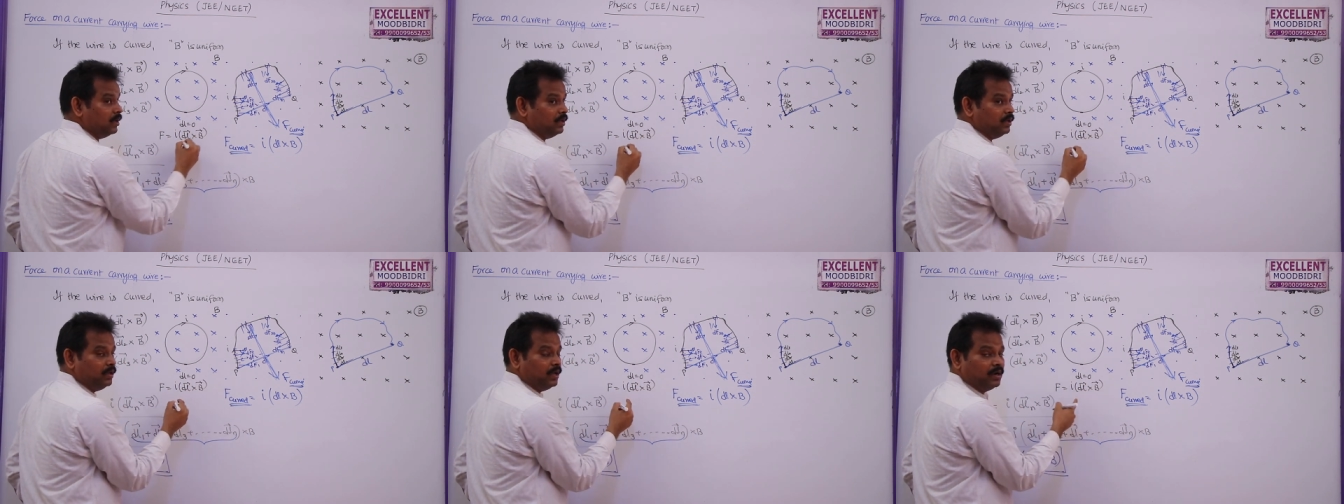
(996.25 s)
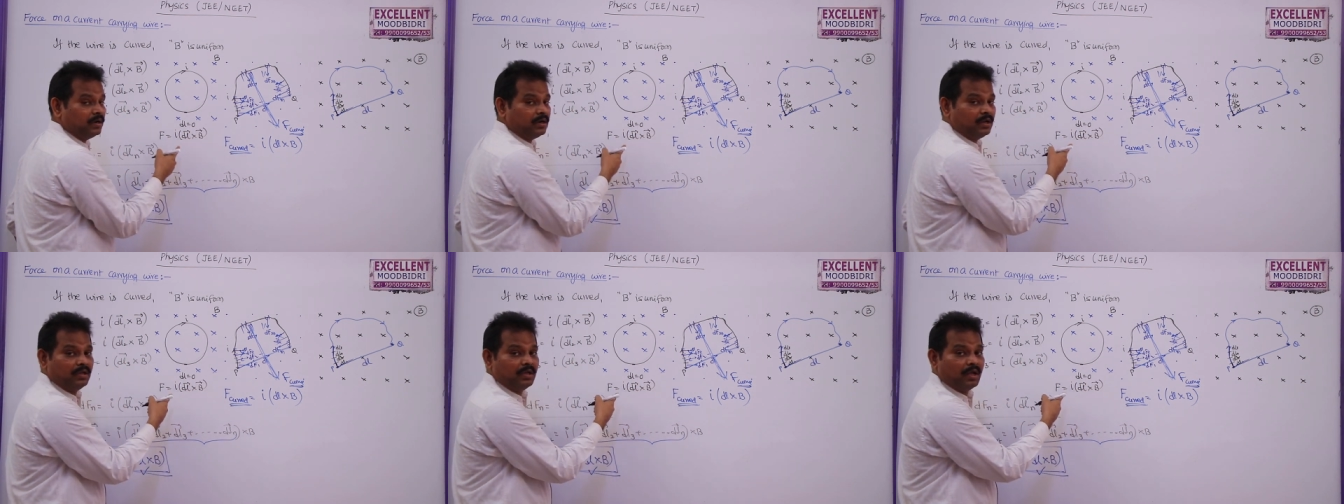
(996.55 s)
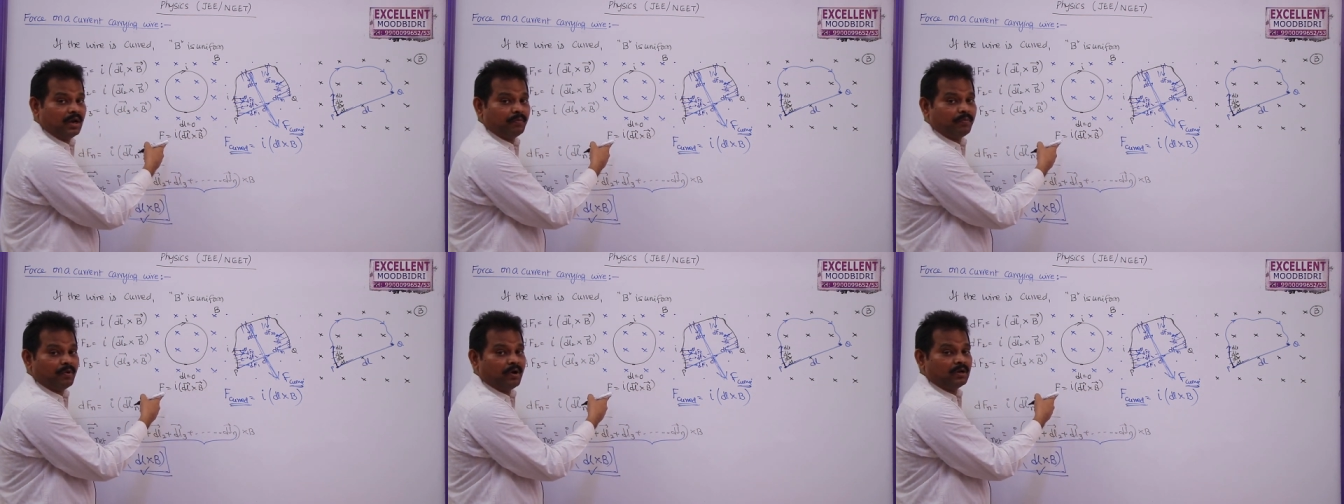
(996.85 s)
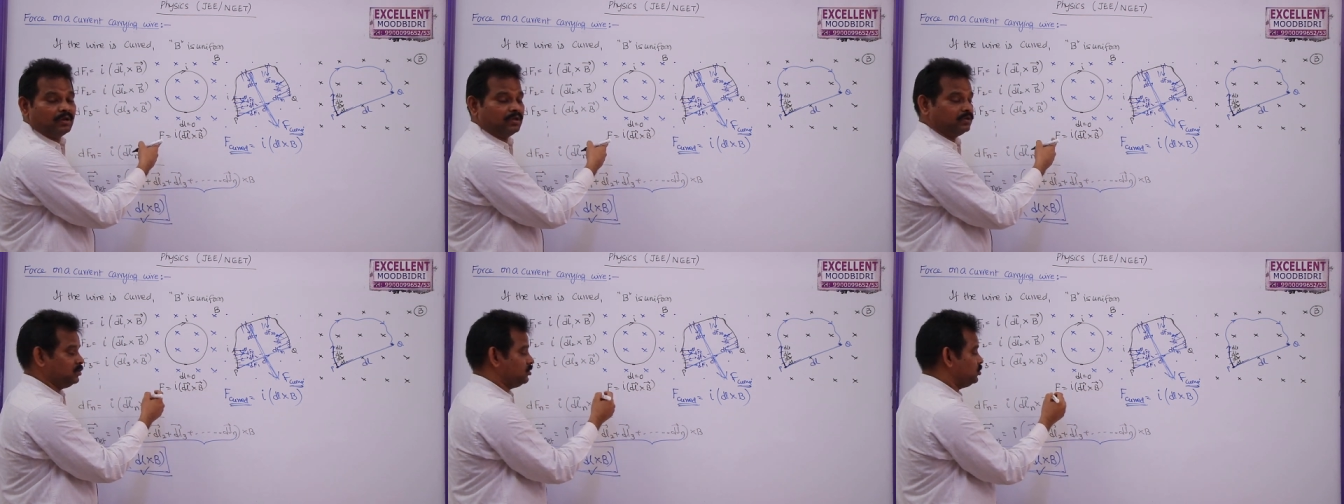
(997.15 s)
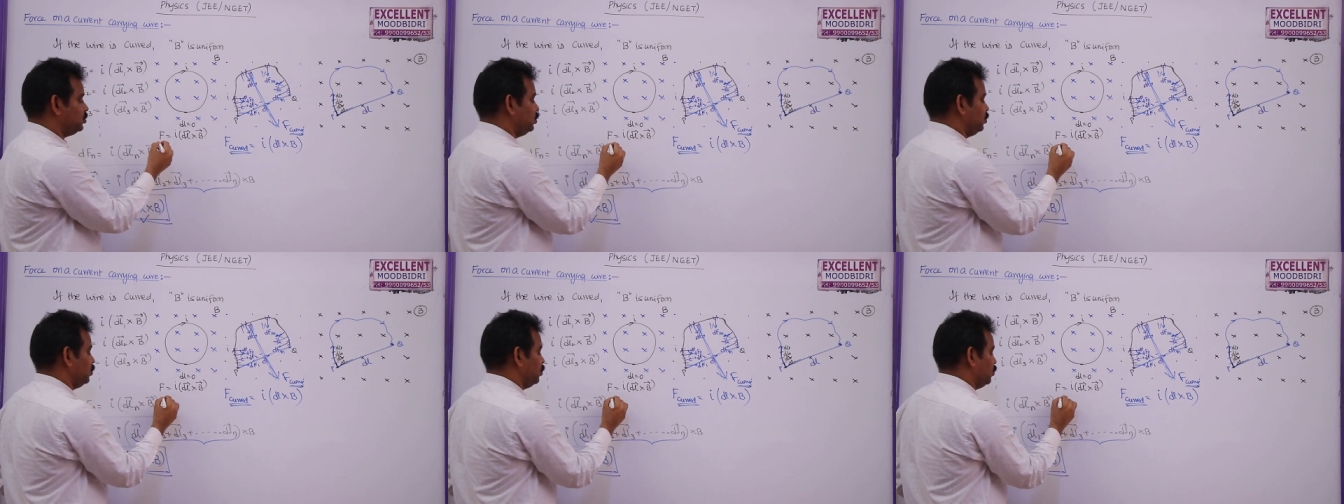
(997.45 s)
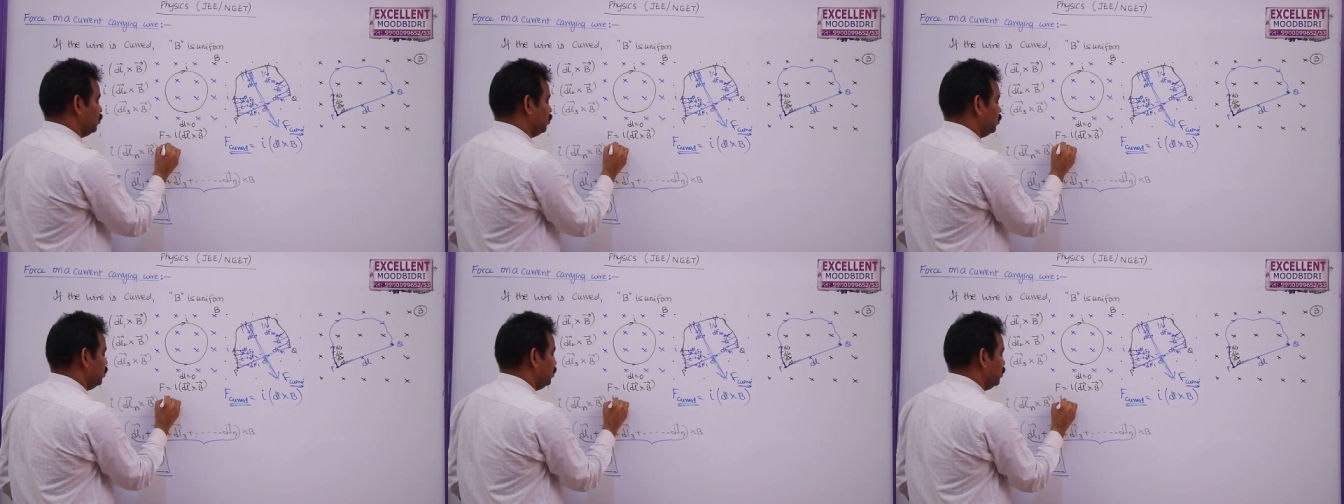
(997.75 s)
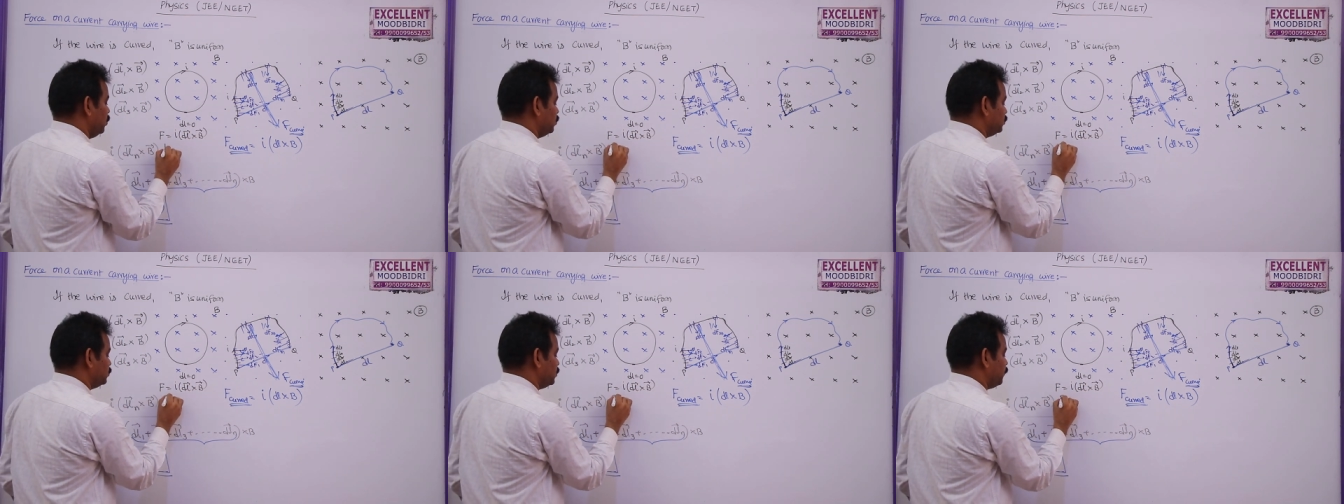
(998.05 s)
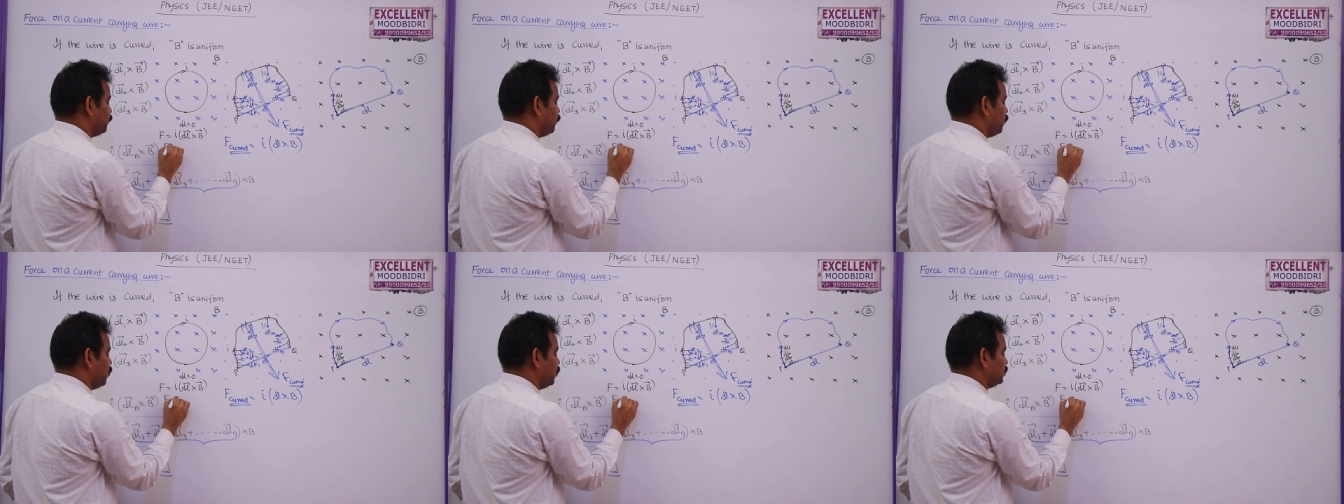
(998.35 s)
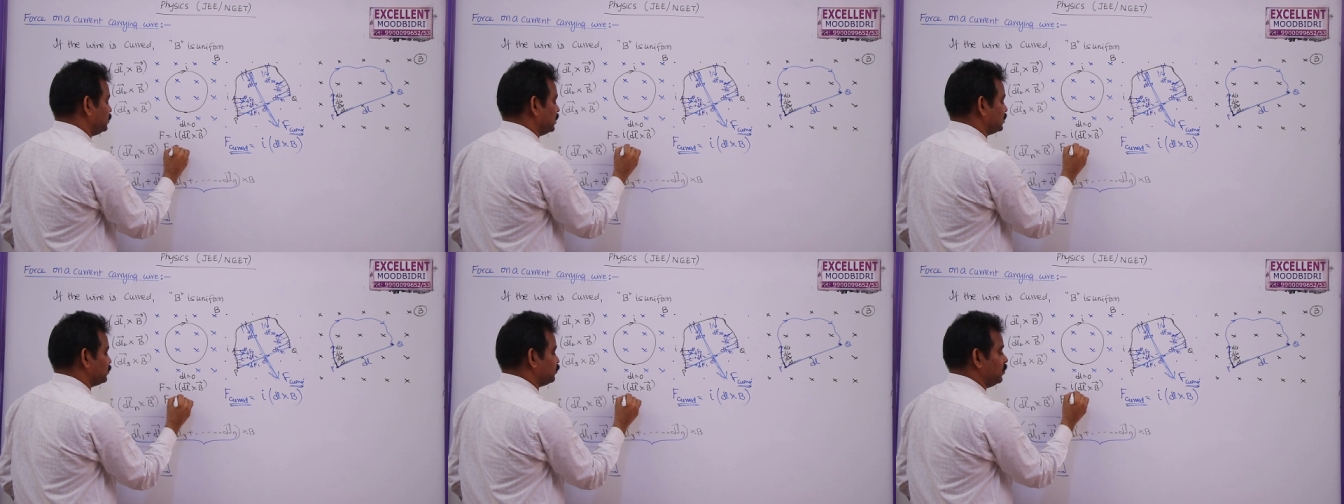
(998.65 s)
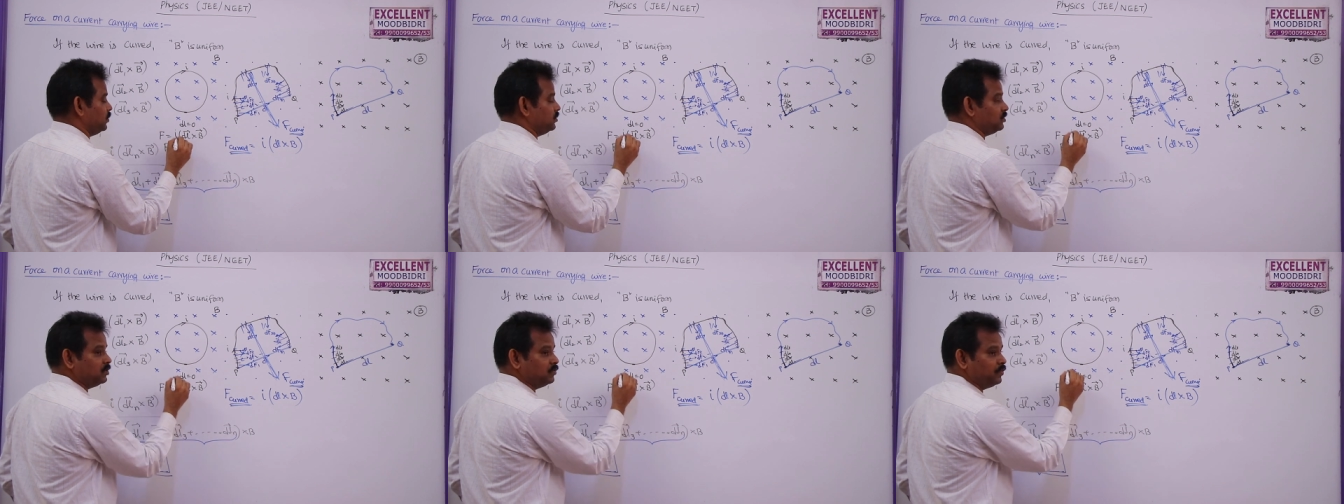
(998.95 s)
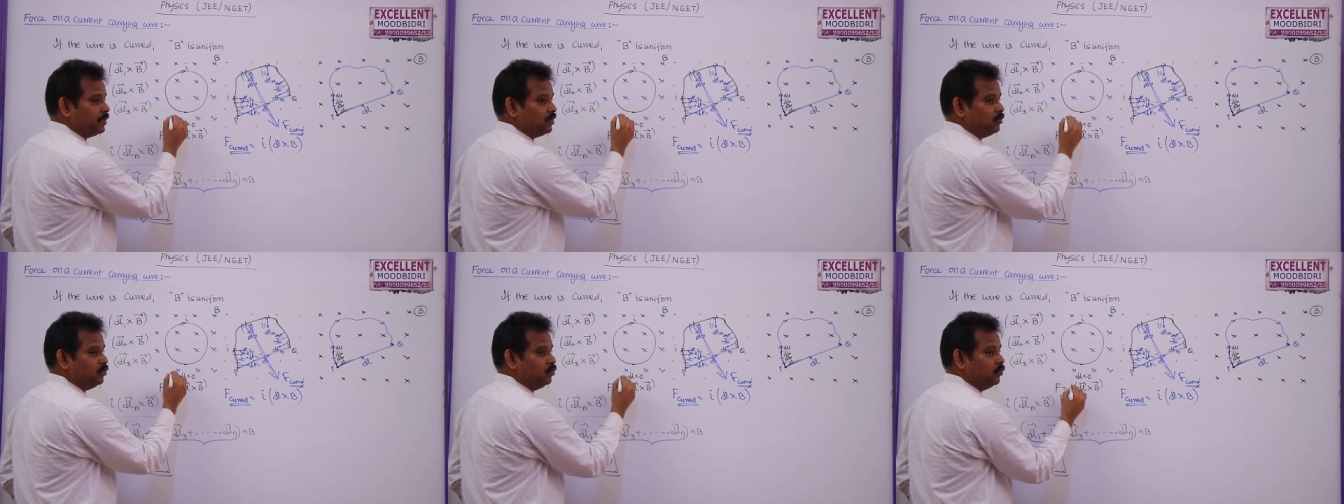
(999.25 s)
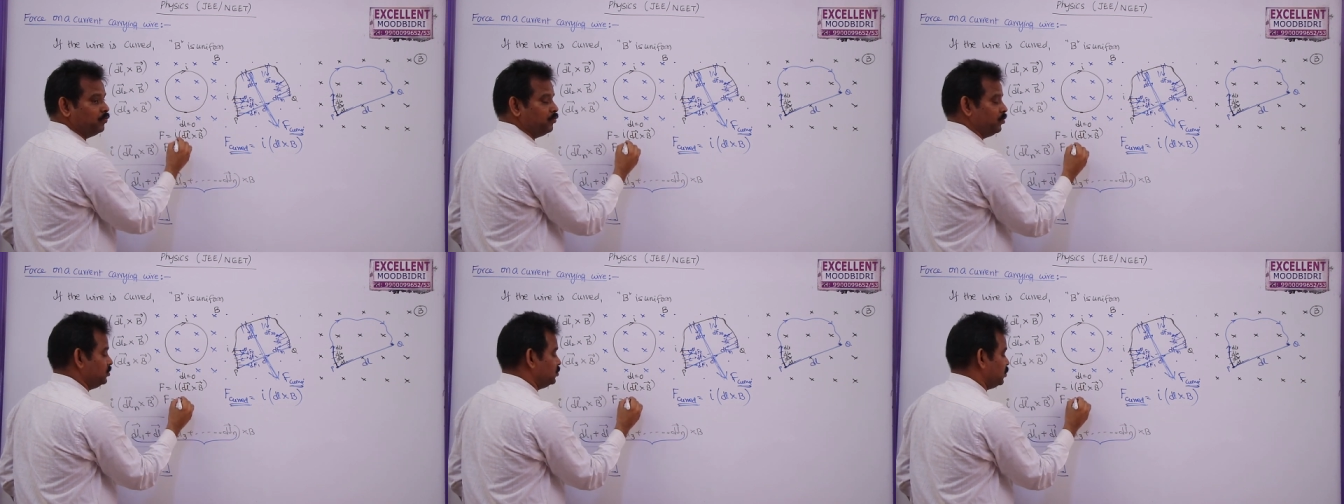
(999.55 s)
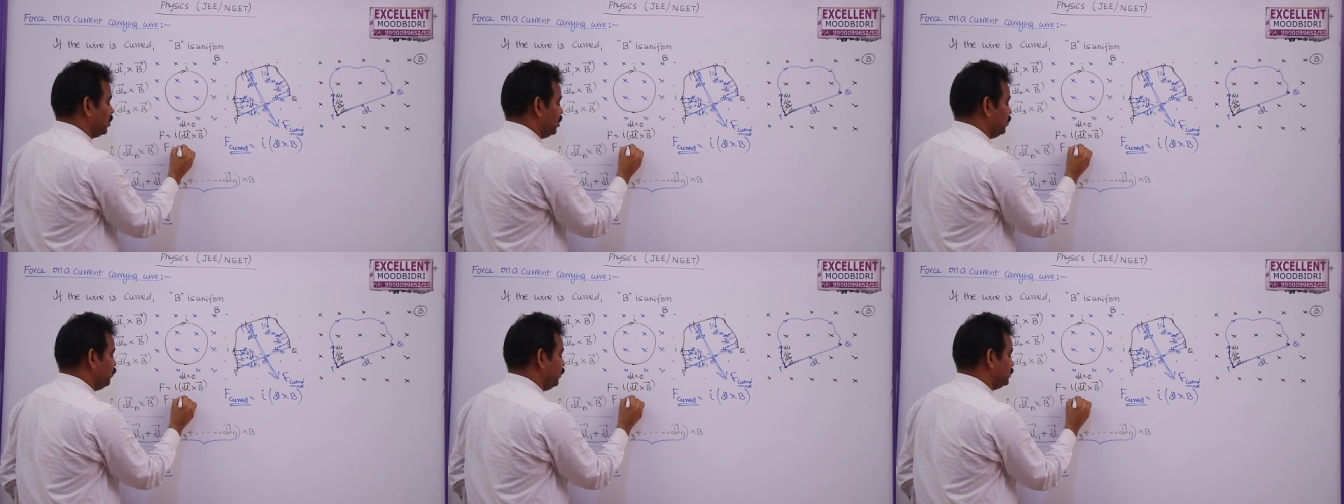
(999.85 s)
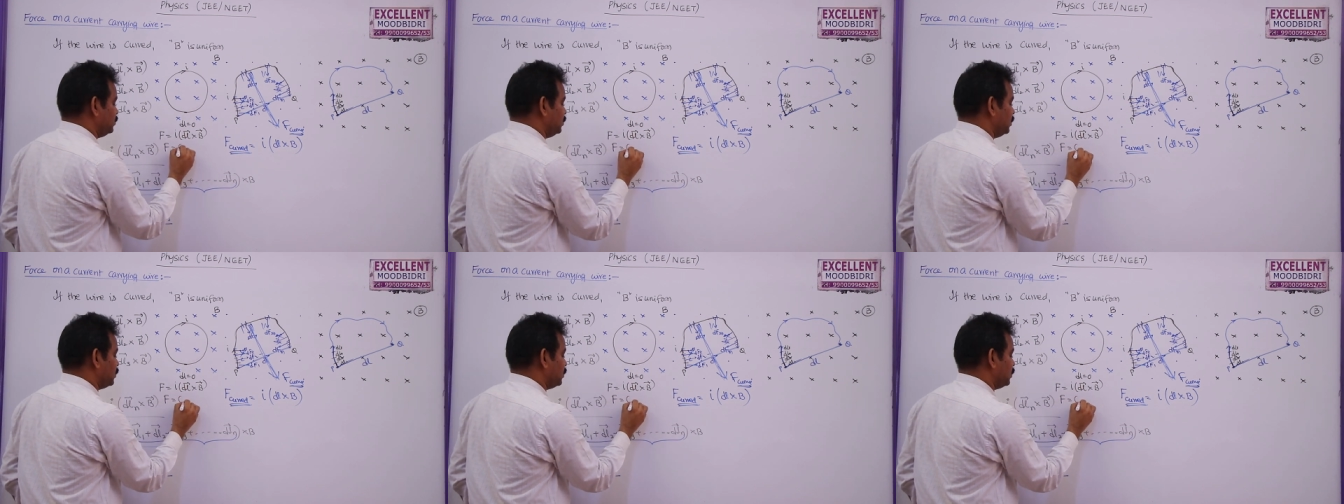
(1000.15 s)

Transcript: Here DL bar is 0. So force experienced by loop is always